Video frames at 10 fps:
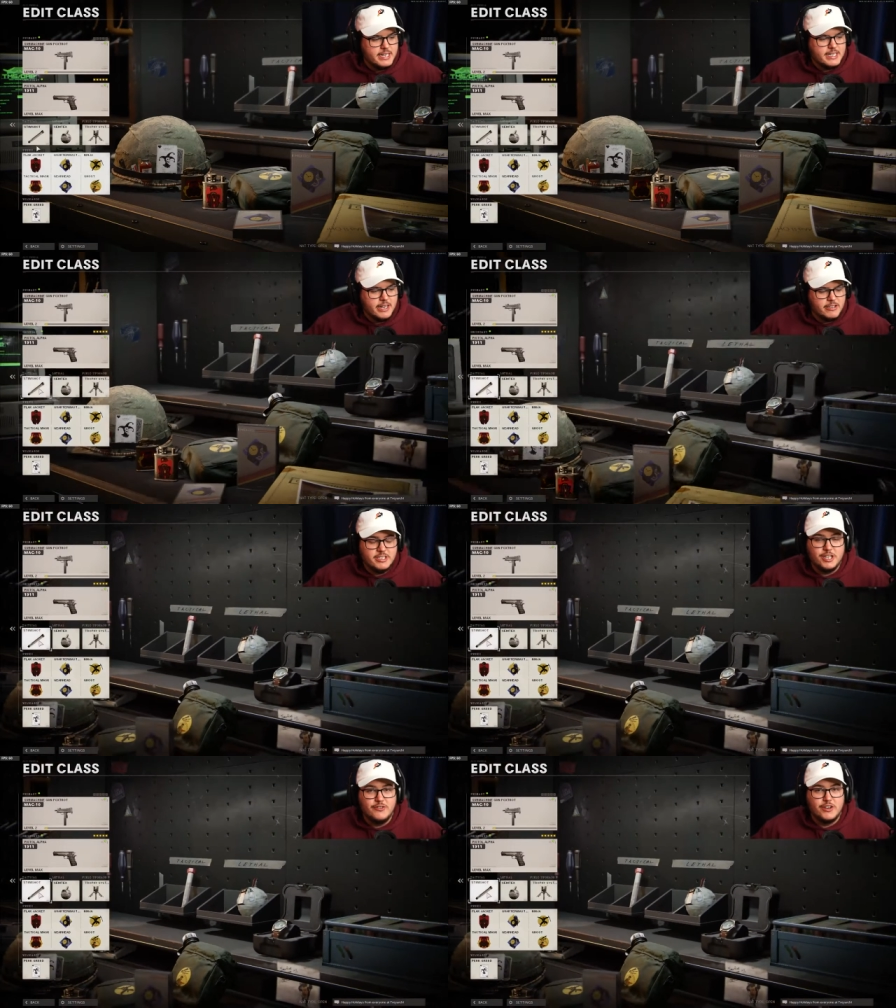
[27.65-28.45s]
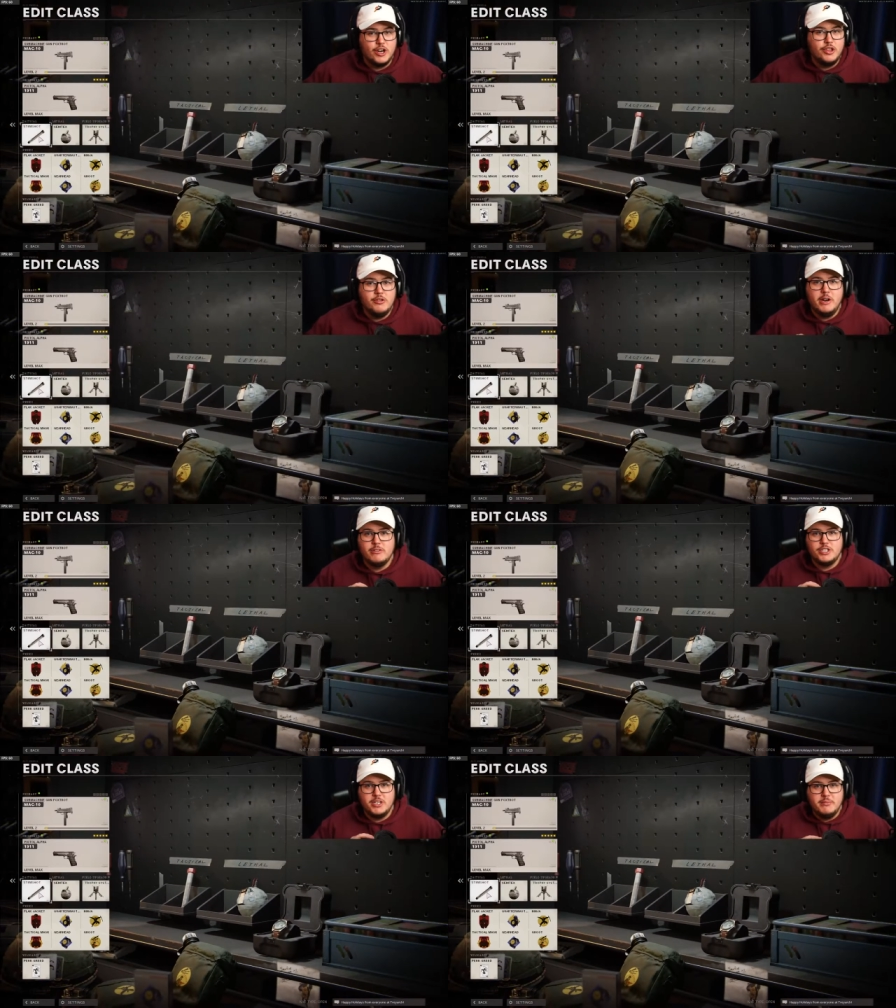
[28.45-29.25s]
That was a ton of fun. Our three-hour
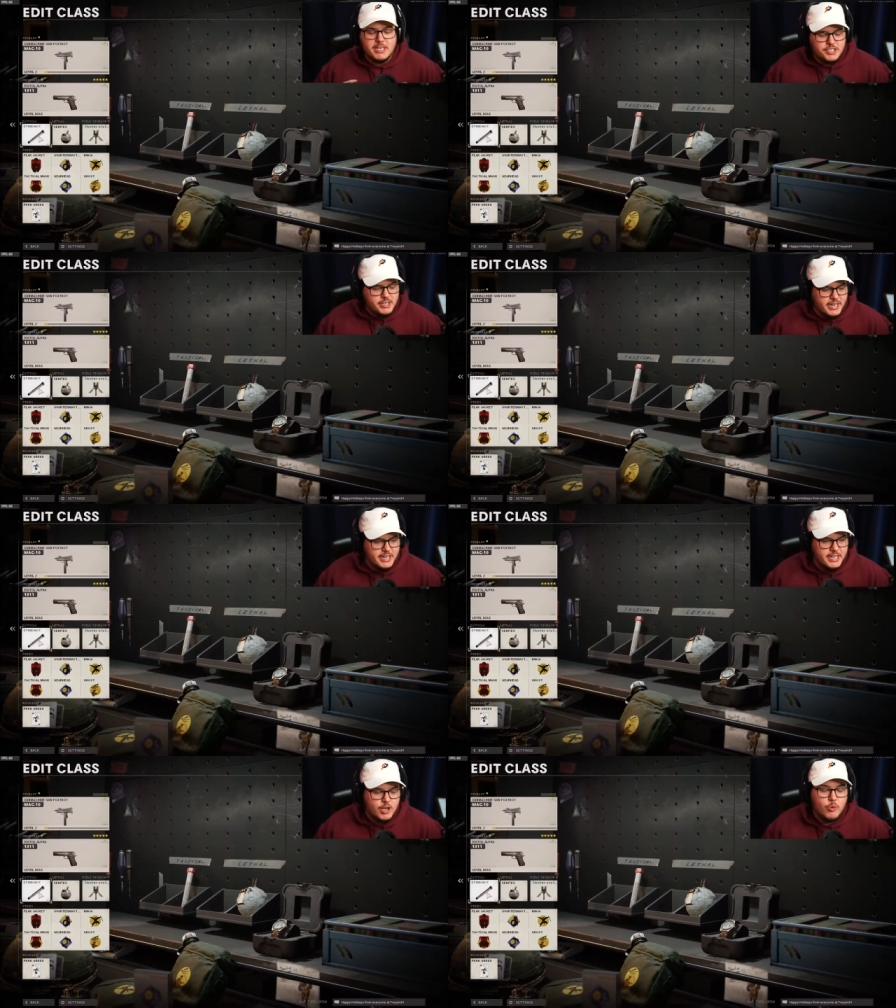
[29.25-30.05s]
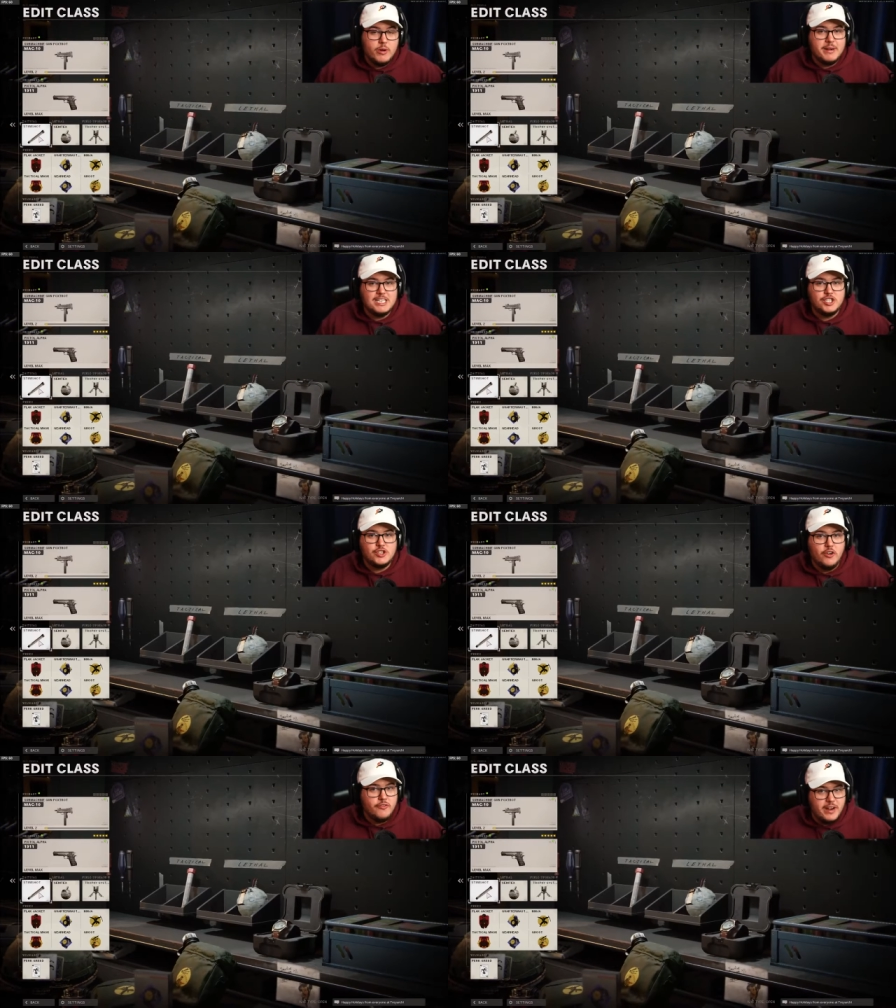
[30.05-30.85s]
stream yesterday went by
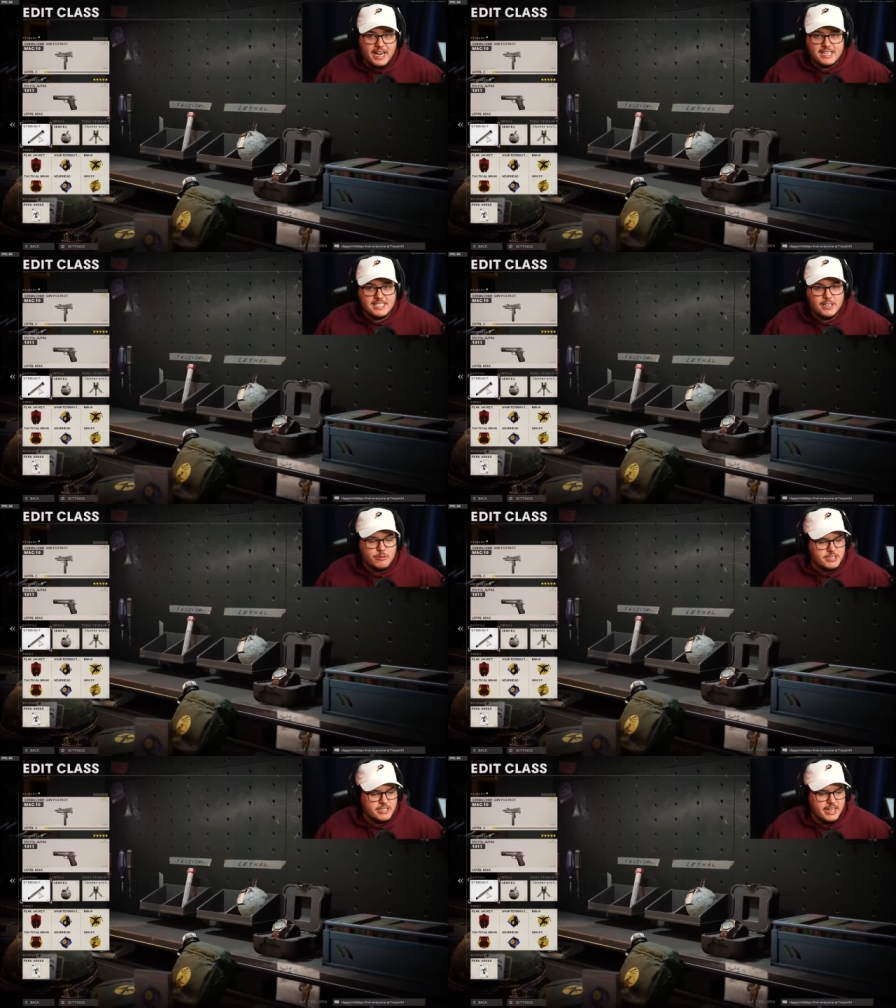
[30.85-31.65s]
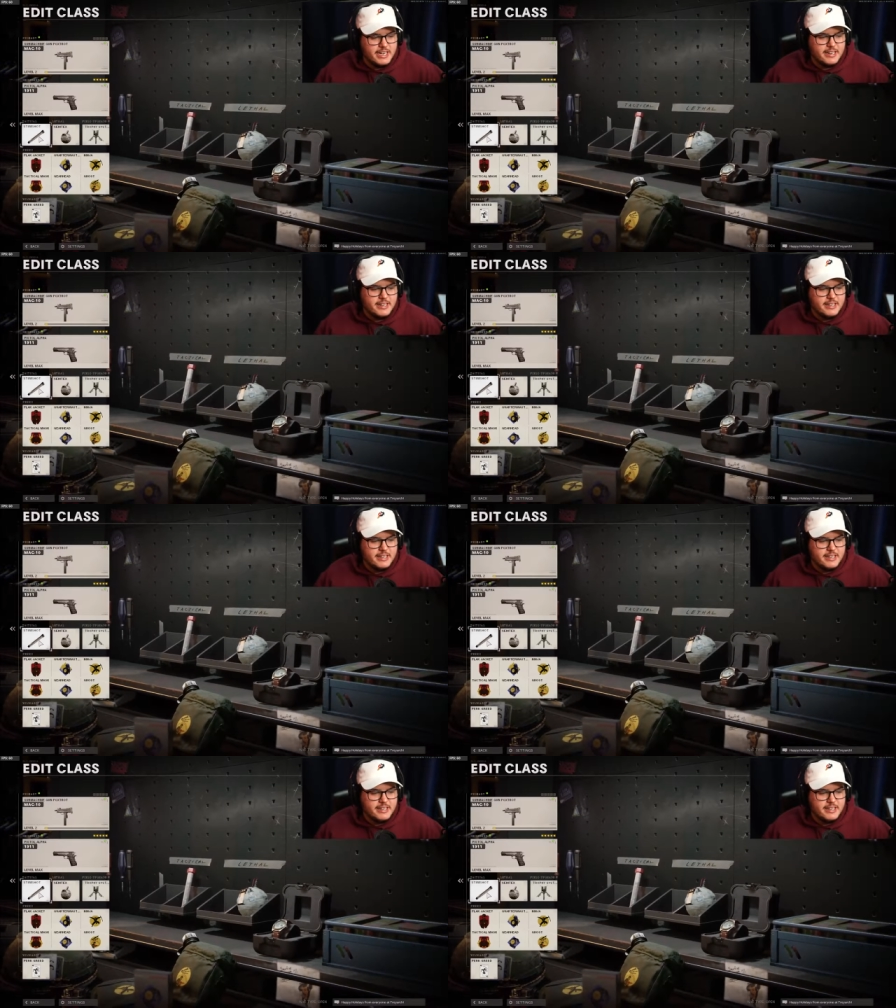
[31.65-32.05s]
so fast. It was like,